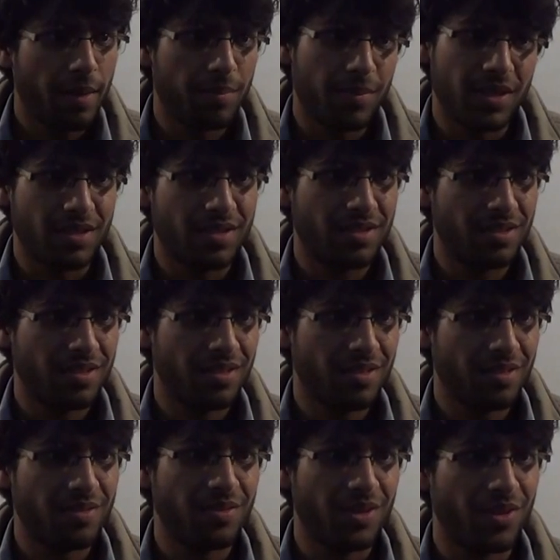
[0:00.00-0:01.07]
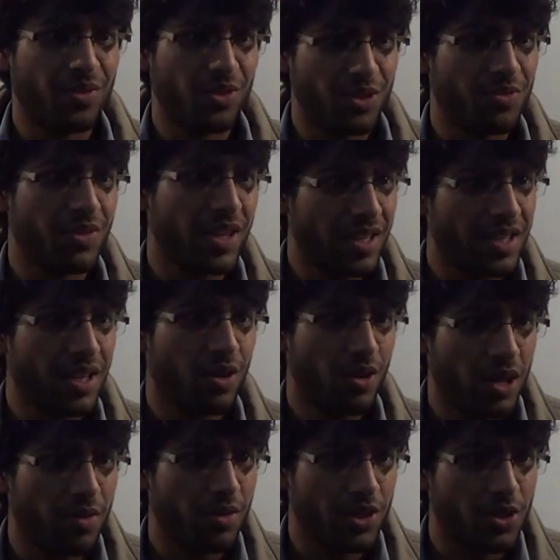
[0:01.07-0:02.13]
but we can take
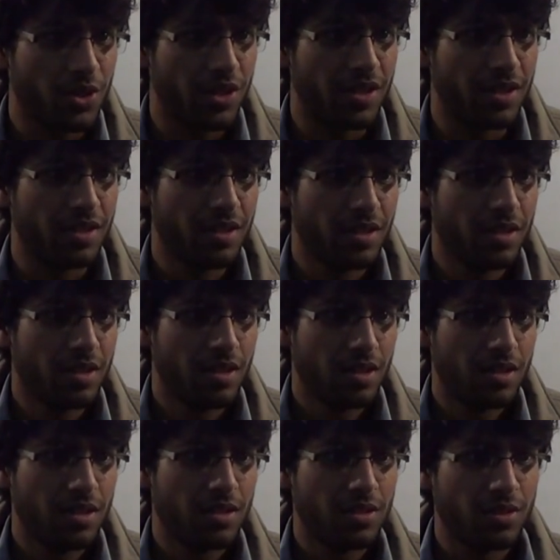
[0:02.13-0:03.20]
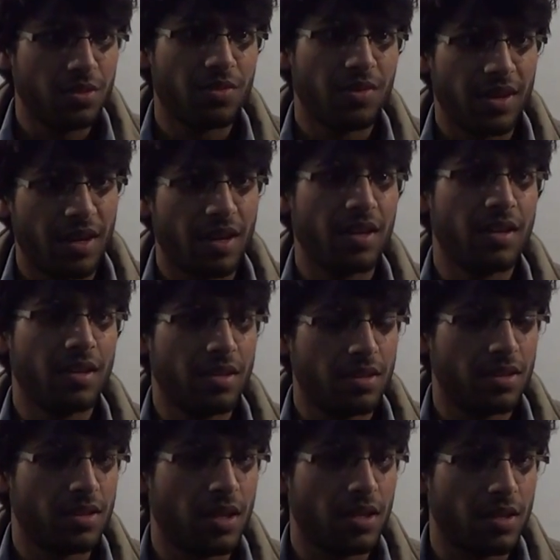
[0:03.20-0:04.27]
only one student. So finally
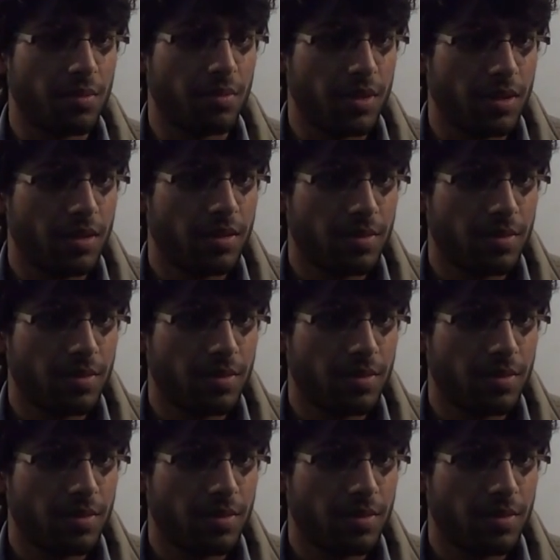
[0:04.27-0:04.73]
they selected me.